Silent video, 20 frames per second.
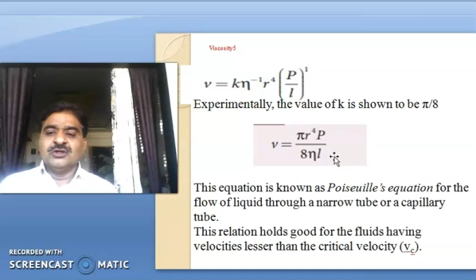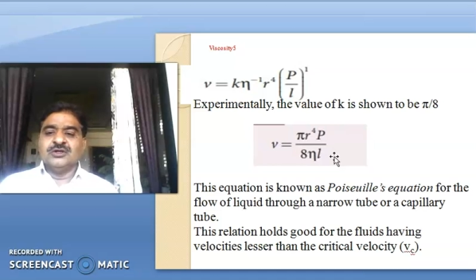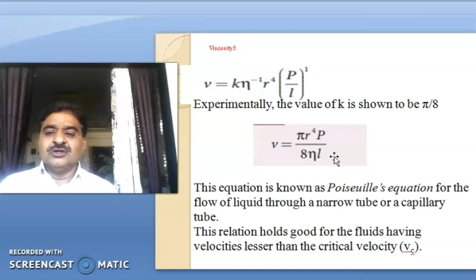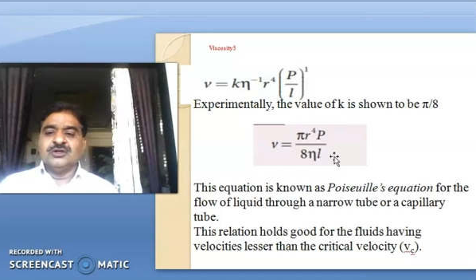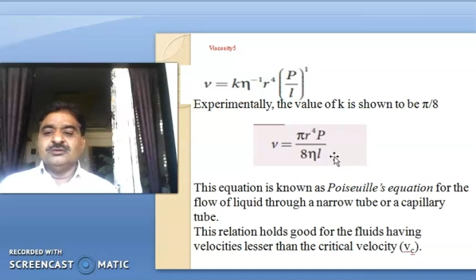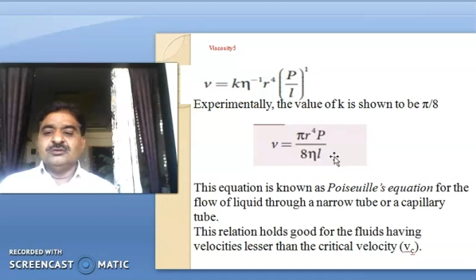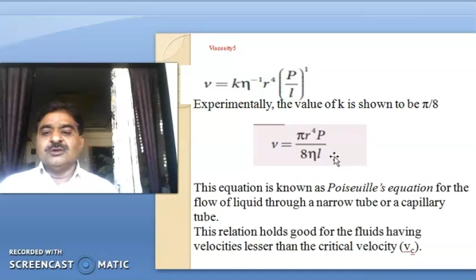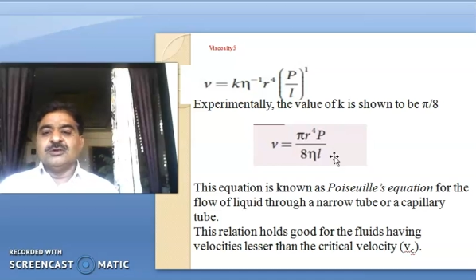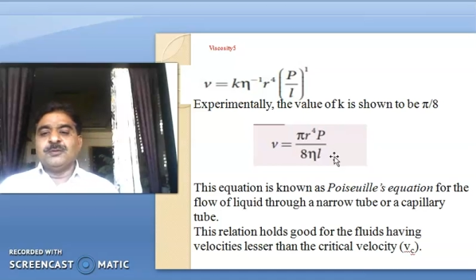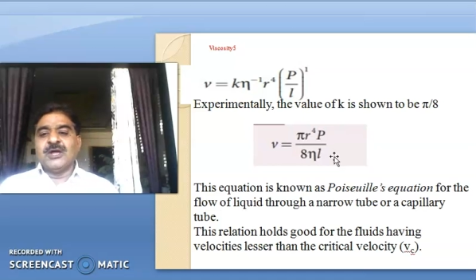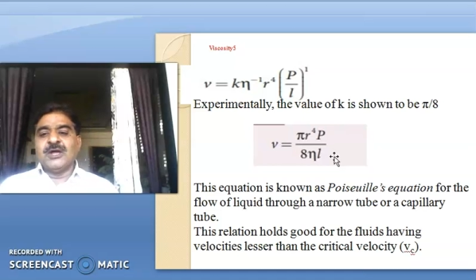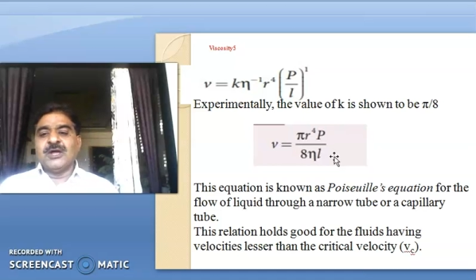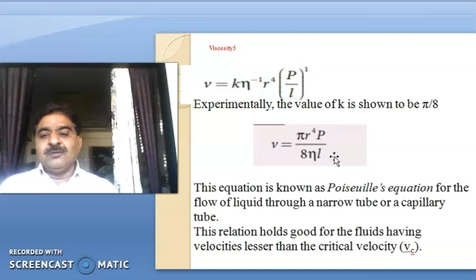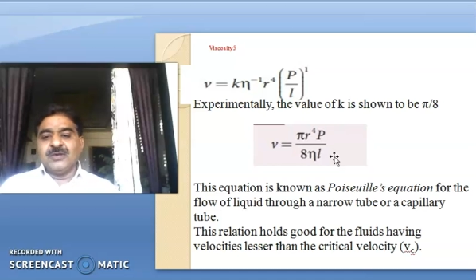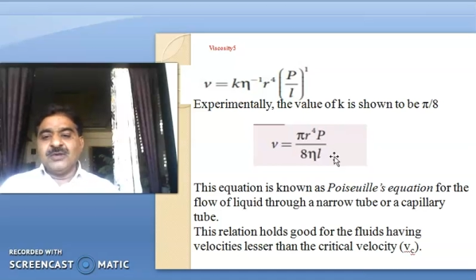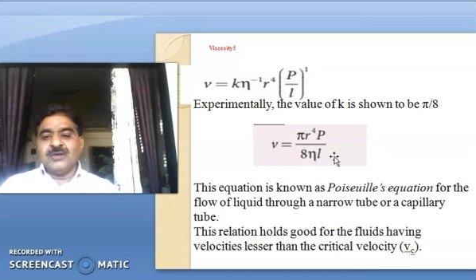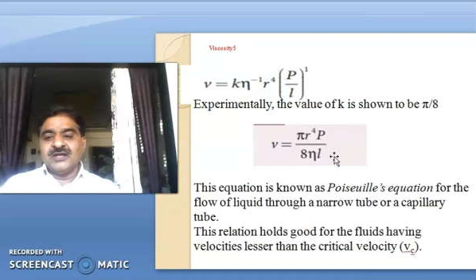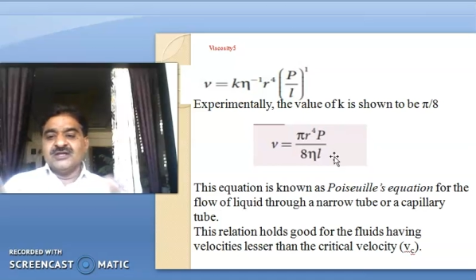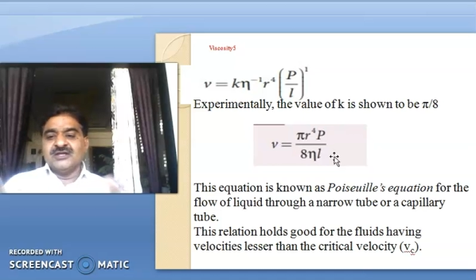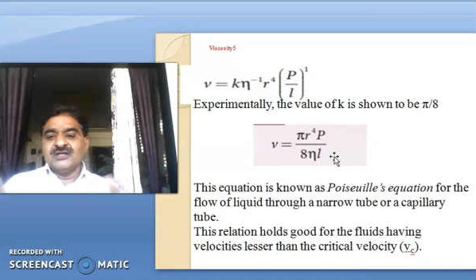If the
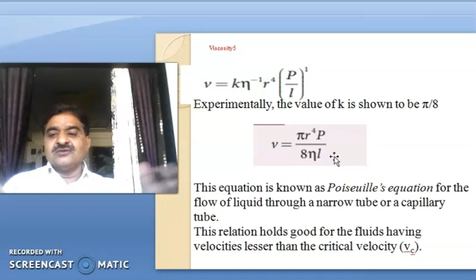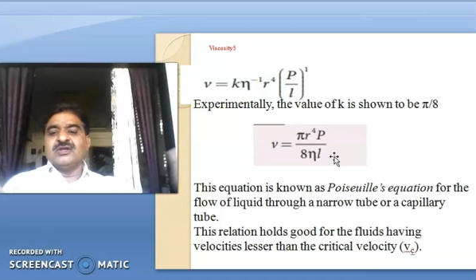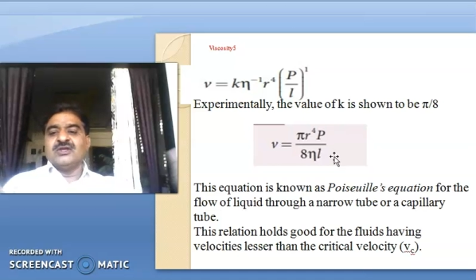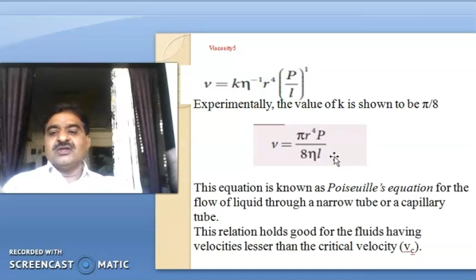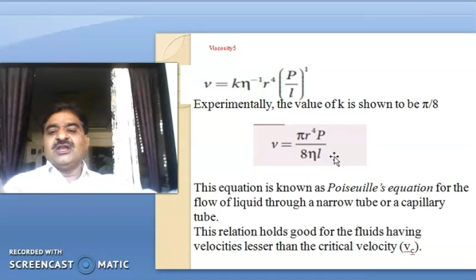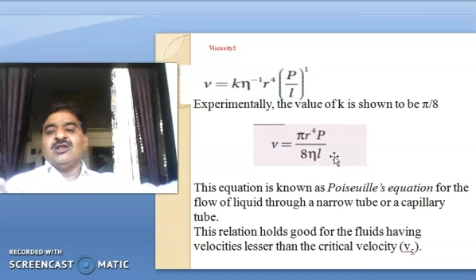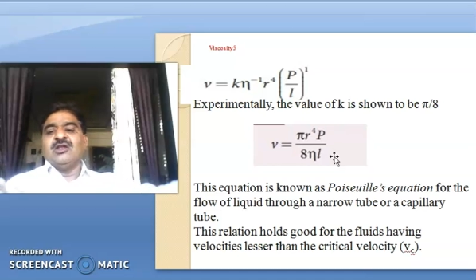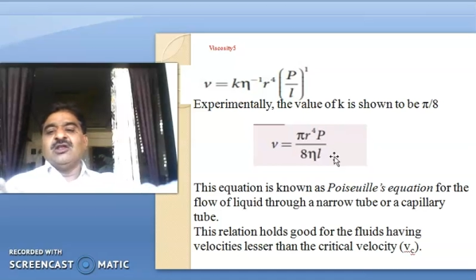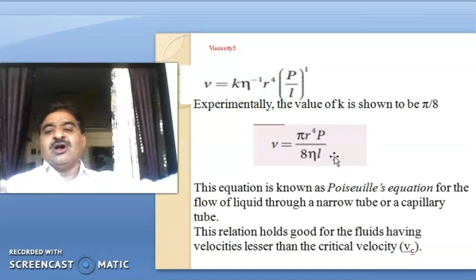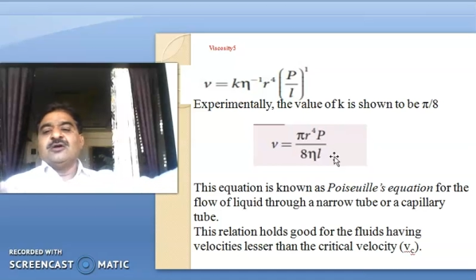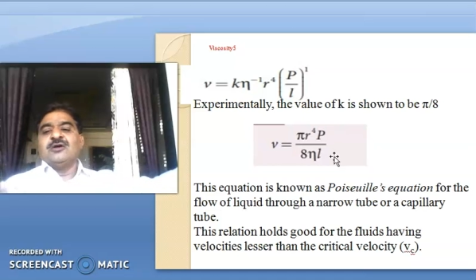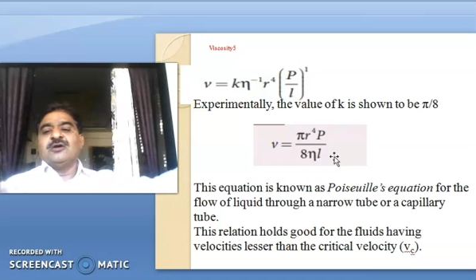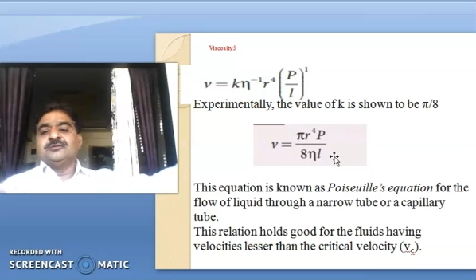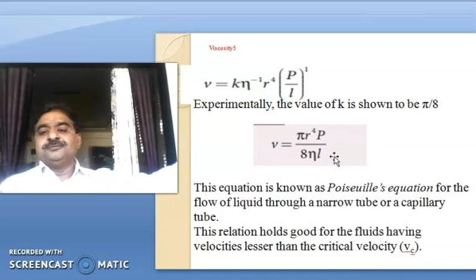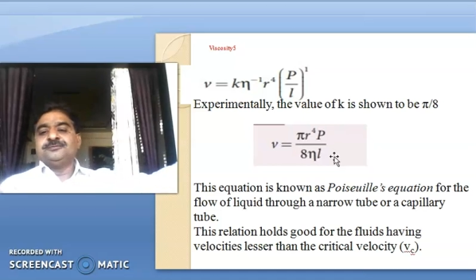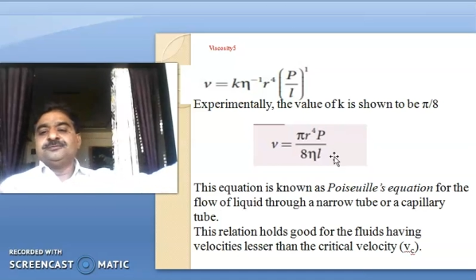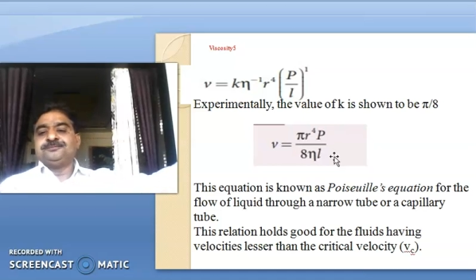pipeline is very long,